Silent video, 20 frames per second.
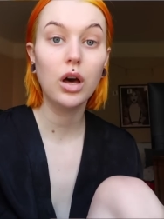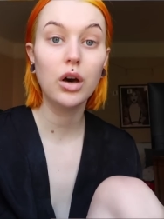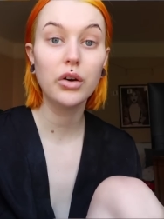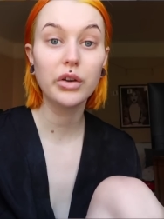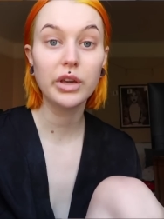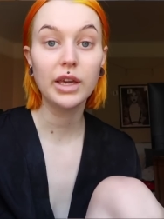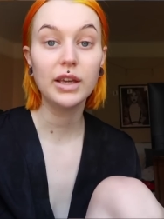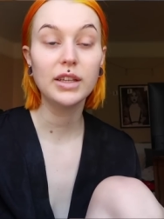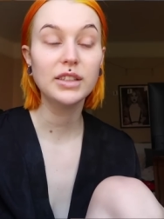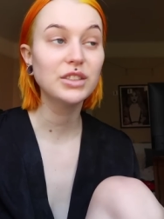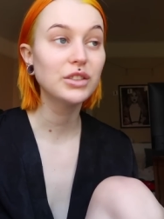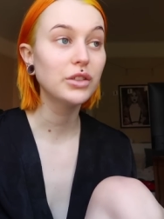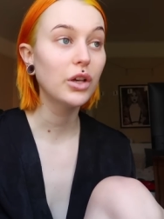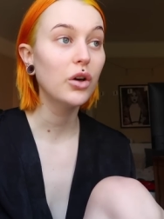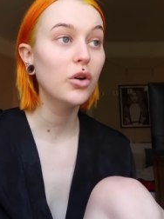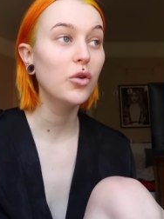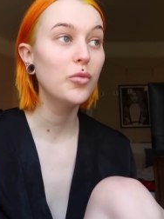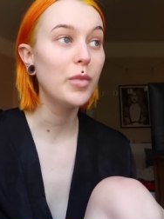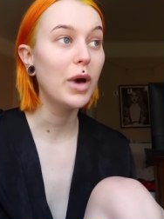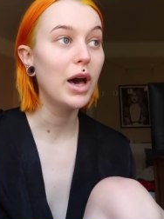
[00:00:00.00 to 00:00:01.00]
Okay,
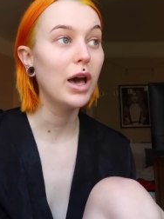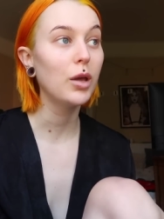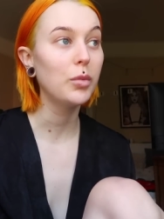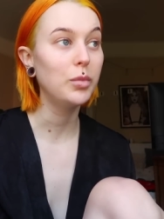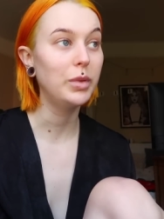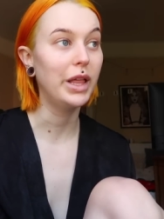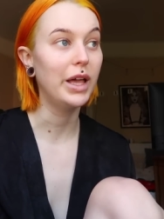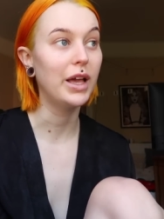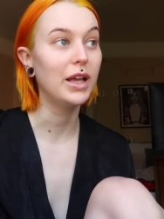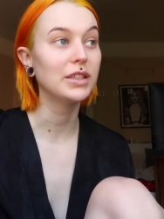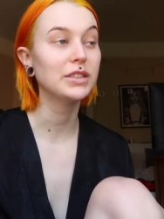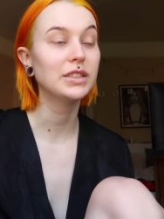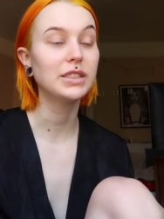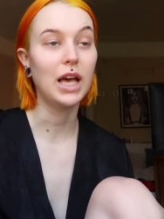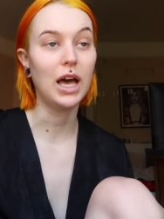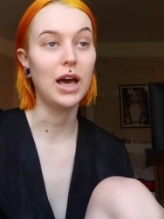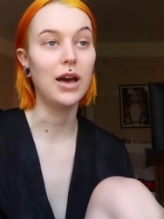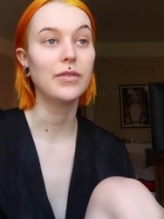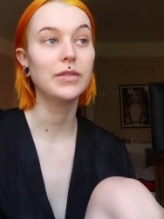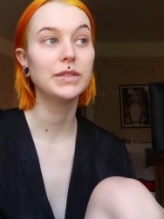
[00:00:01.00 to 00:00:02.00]
so my plans
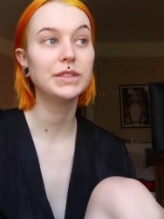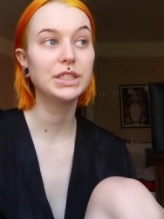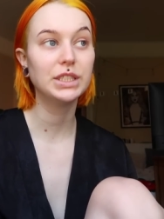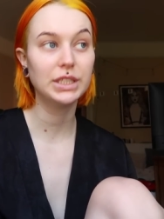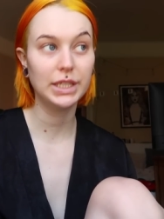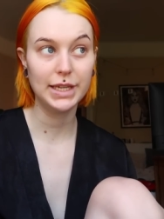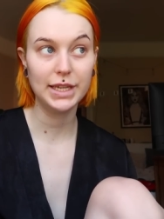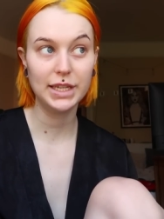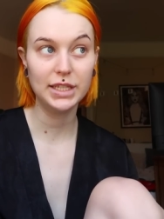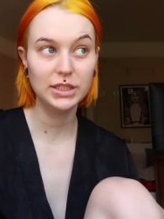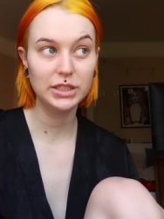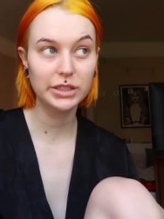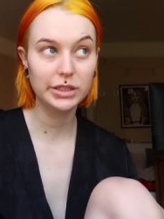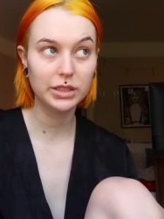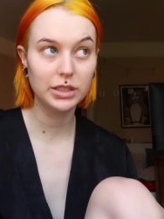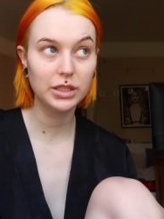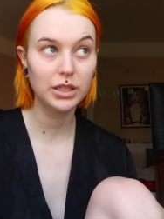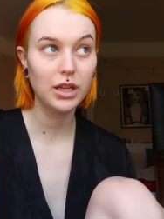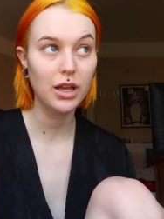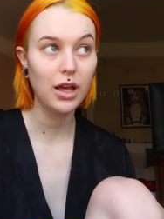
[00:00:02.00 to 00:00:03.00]
have
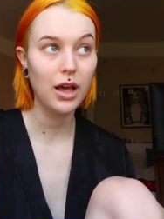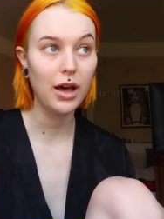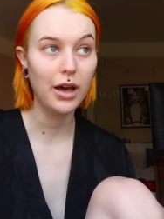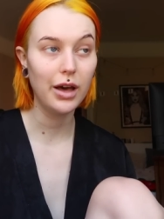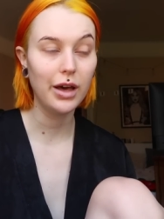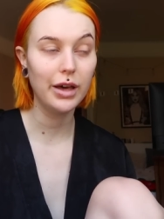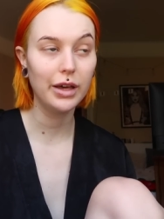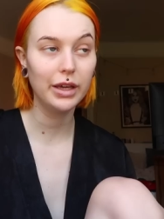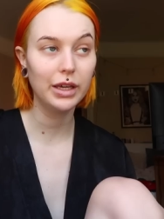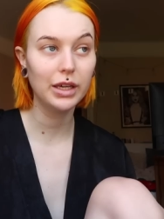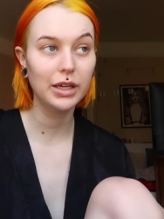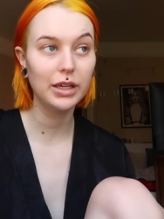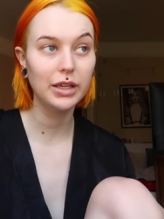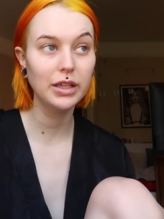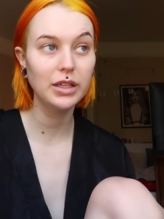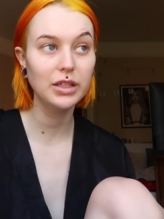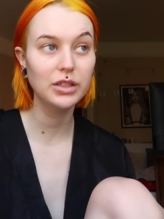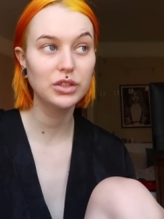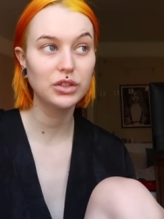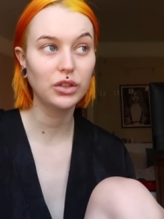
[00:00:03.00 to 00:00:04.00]
changed.
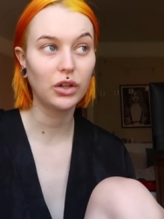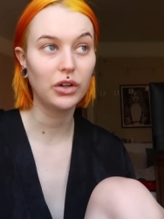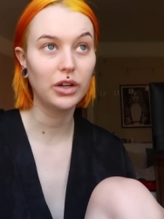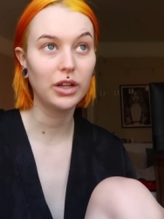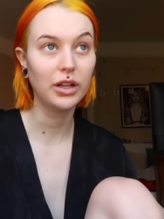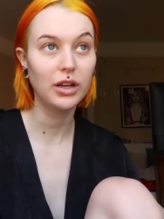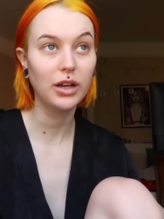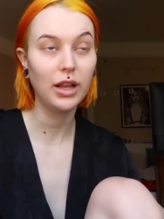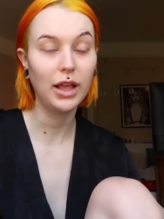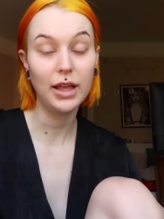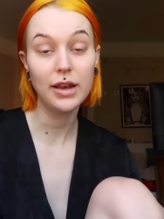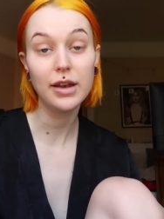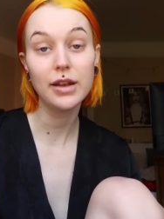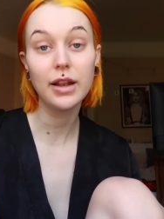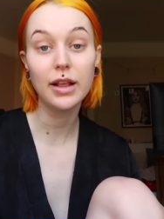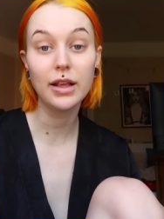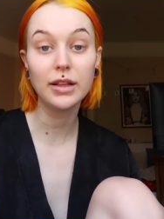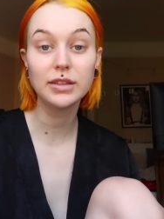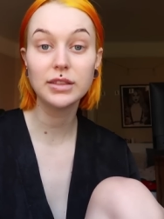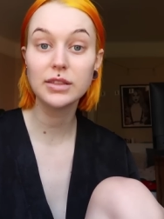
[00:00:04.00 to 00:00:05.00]
I started
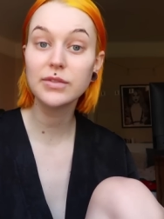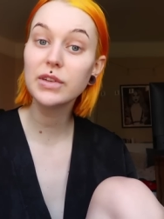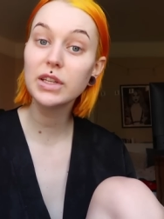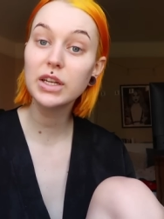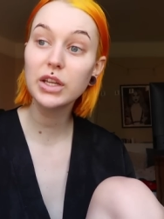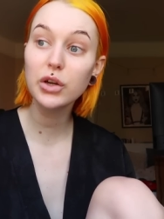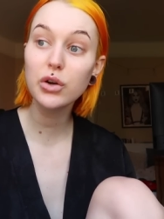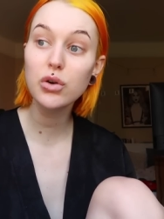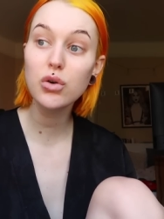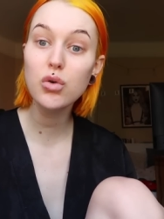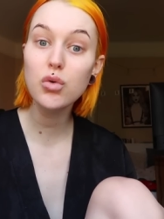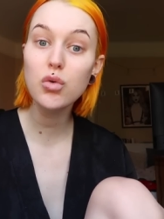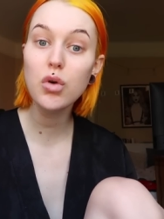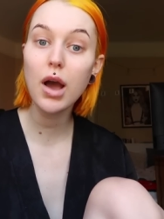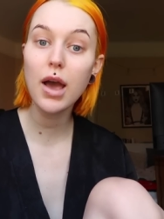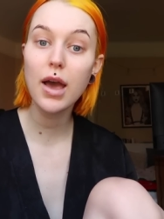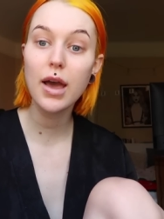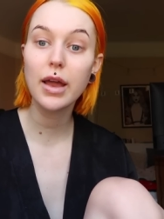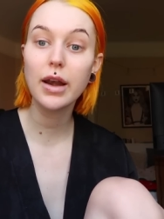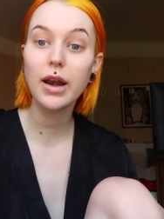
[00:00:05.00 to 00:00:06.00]
editing the video,
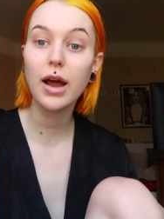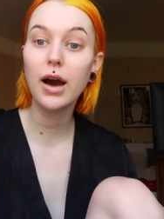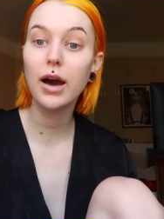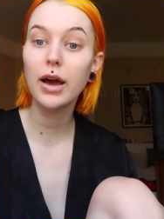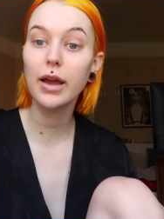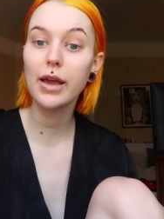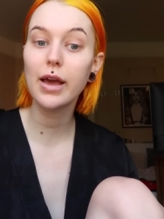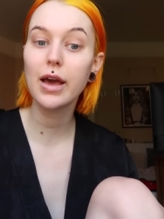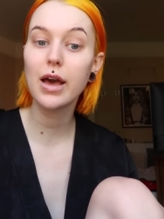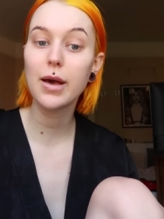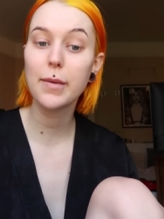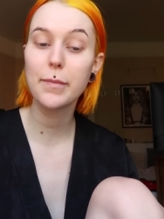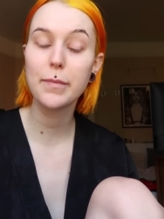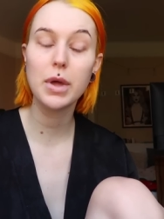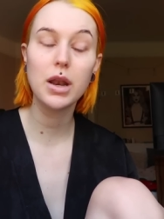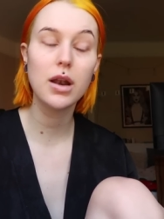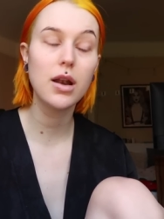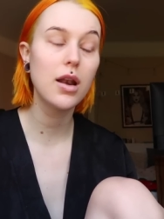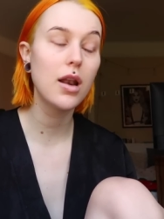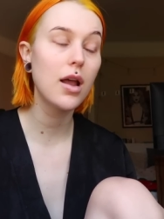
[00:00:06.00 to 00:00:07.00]
and I
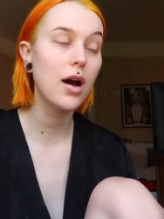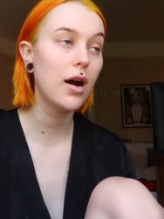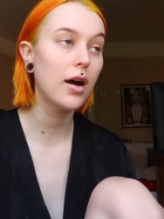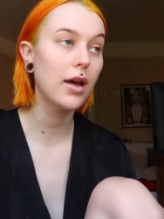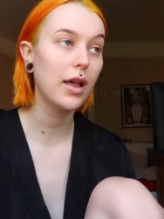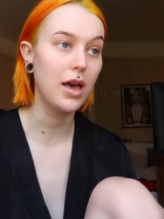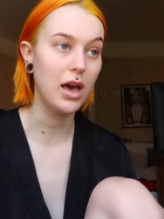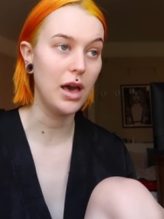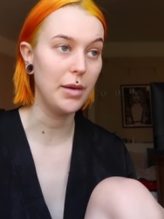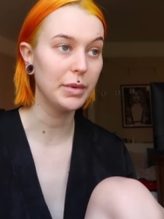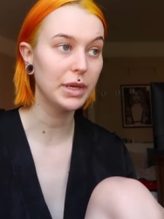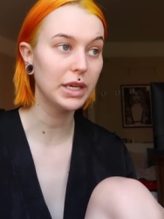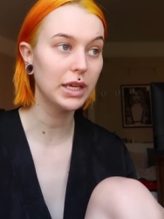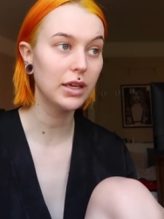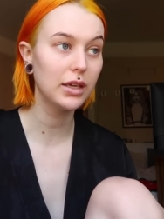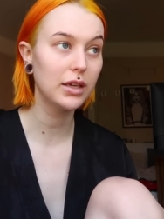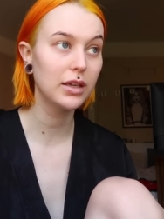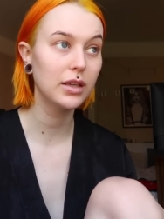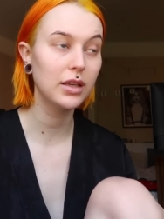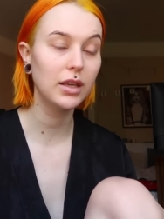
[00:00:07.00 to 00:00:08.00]
am not
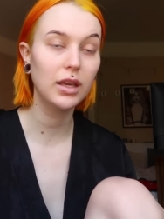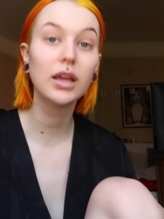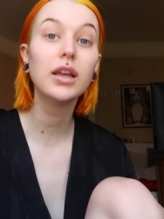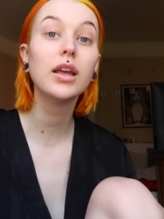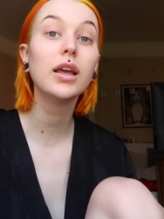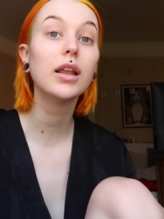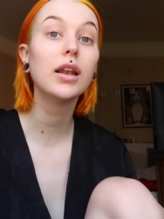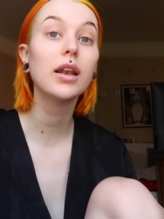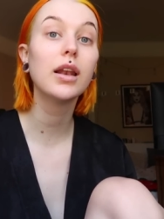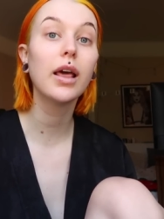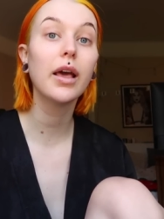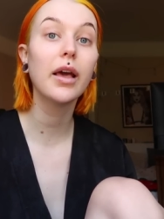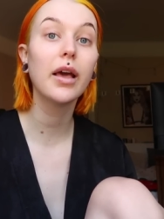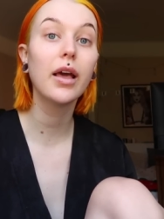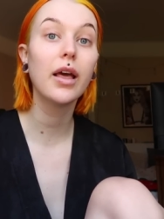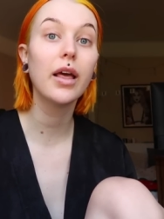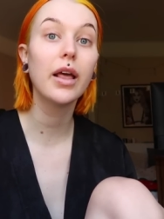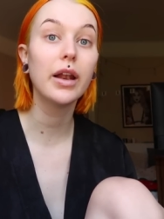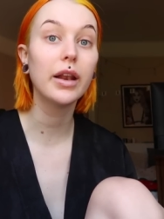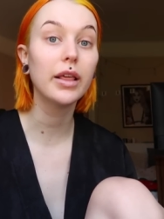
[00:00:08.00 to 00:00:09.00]
happy in
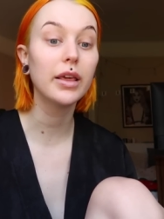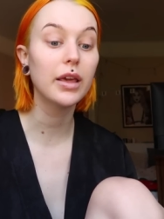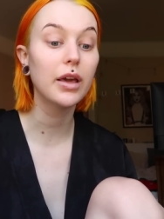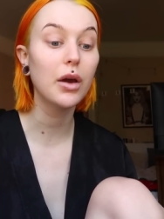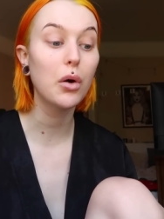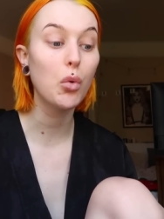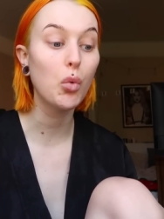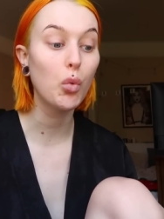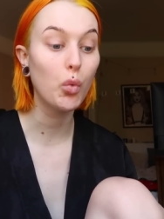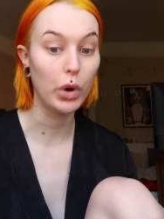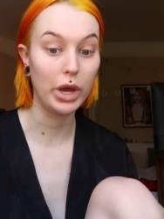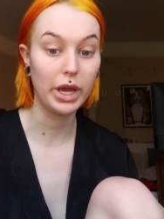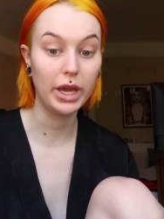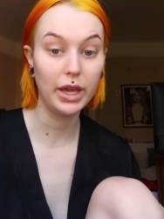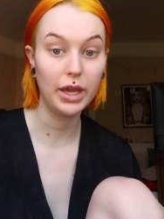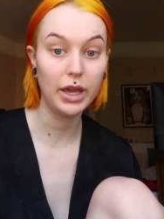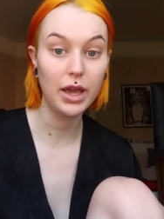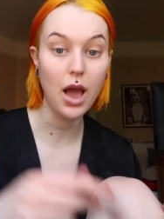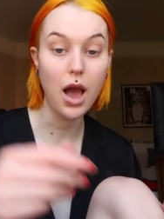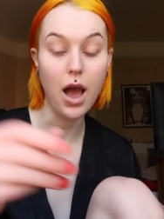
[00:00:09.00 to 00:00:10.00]
any
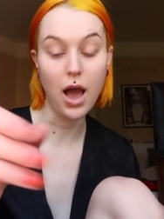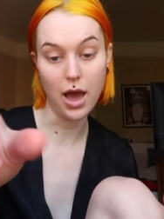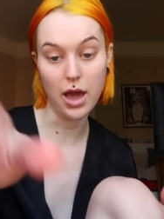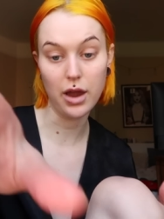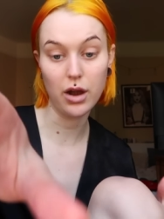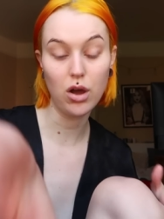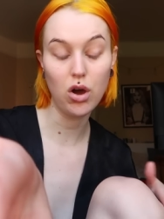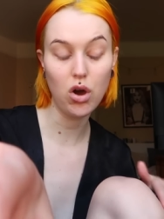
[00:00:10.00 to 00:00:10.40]
way at